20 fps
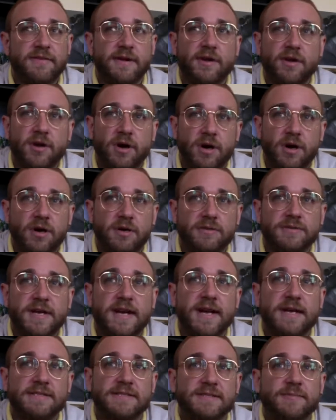I called,
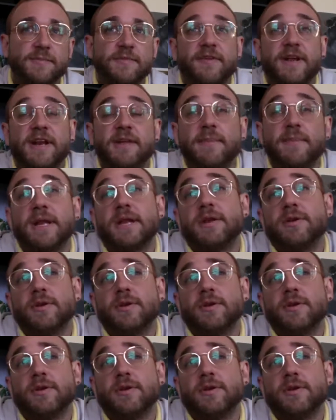I asked him if anybody